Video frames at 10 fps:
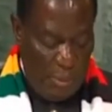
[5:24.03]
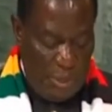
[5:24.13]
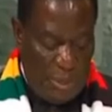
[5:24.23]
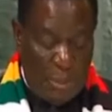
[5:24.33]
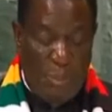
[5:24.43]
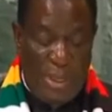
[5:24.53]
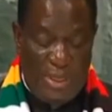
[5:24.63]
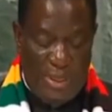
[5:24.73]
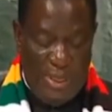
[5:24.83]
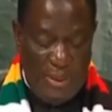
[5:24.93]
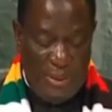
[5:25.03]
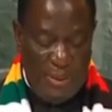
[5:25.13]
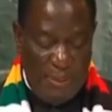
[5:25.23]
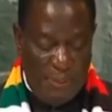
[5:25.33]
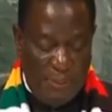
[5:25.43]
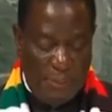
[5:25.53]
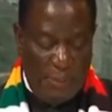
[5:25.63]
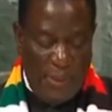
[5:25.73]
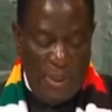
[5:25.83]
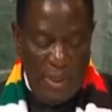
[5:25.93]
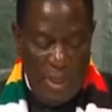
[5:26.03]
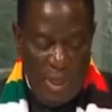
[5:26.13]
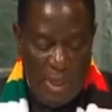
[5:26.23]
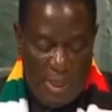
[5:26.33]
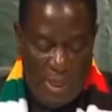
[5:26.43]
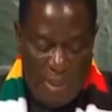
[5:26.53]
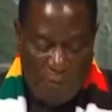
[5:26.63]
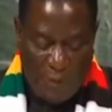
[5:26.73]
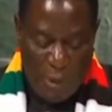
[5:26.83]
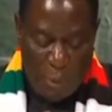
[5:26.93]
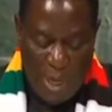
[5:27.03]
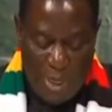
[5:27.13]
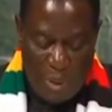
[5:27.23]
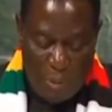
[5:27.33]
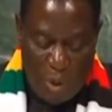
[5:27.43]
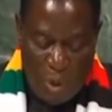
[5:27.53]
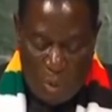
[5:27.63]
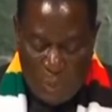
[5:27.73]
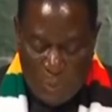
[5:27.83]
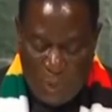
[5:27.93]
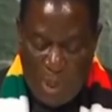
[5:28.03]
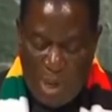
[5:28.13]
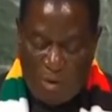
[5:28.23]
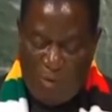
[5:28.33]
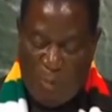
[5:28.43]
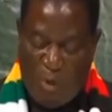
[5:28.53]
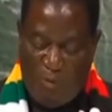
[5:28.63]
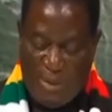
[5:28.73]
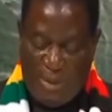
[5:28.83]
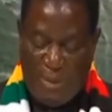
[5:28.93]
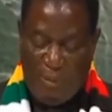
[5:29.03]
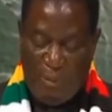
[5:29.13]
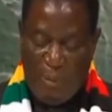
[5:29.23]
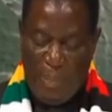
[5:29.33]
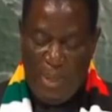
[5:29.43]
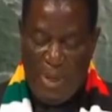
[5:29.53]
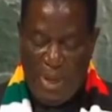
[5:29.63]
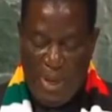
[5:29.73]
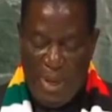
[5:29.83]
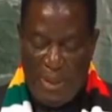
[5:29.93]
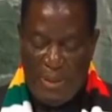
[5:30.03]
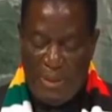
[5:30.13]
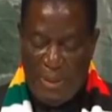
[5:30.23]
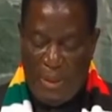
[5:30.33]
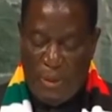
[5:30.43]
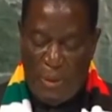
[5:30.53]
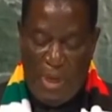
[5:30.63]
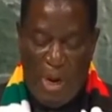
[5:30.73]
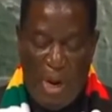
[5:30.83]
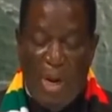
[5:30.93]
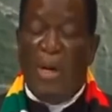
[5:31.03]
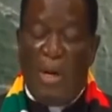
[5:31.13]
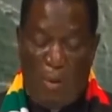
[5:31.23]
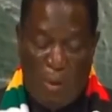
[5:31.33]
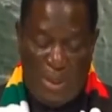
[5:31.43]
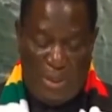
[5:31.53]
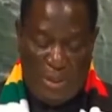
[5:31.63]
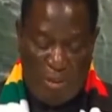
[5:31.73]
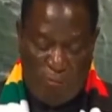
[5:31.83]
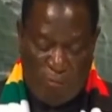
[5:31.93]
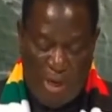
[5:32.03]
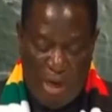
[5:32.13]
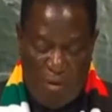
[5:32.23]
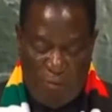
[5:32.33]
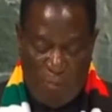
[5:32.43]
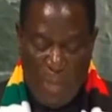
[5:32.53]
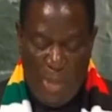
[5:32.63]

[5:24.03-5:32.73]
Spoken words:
Mr. President, lifting many more people out of poverty and into a higher quality of life